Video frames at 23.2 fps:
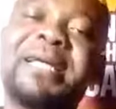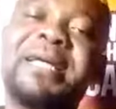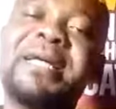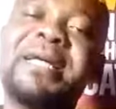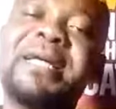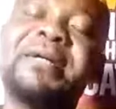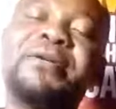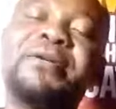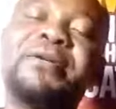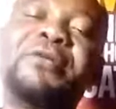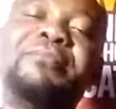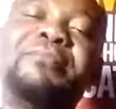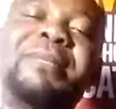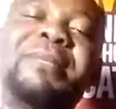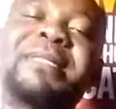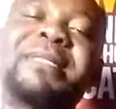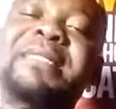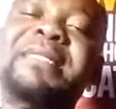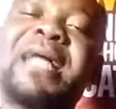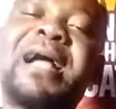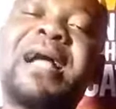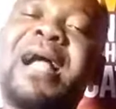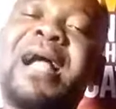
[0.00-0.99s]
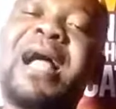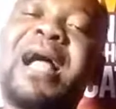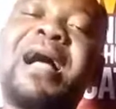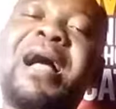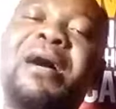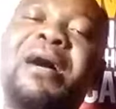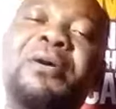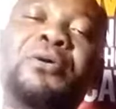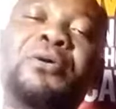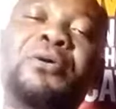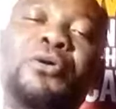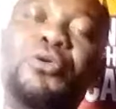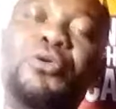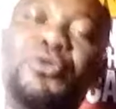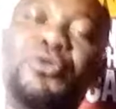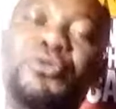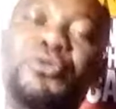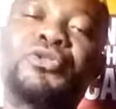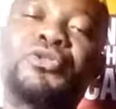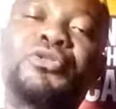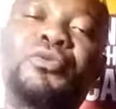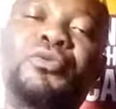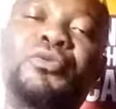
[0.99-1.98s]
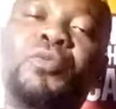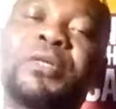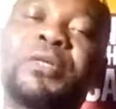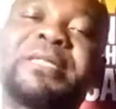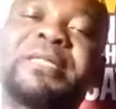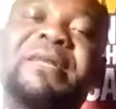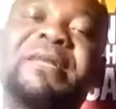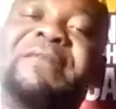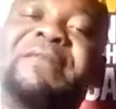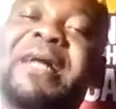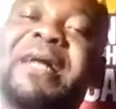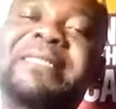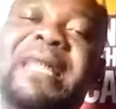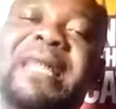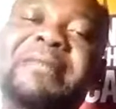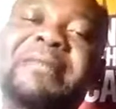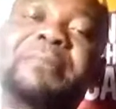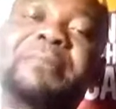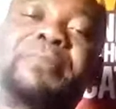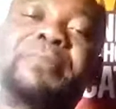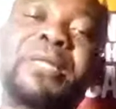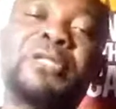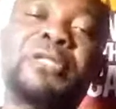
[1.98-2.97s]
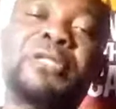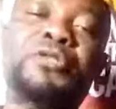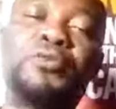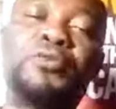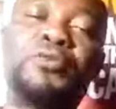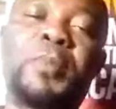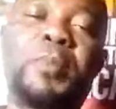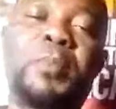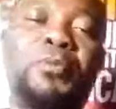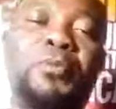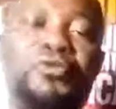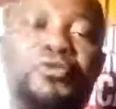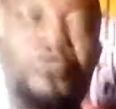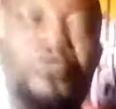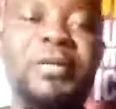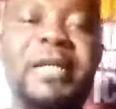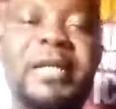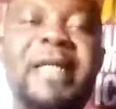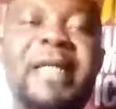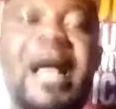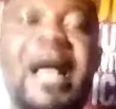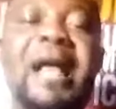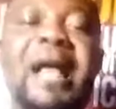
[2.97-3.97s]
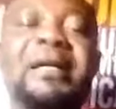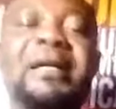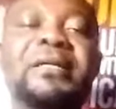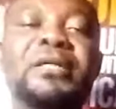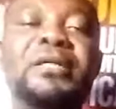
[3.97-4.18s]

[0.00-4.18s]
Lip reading: no matter how close or whatever that brings you people together,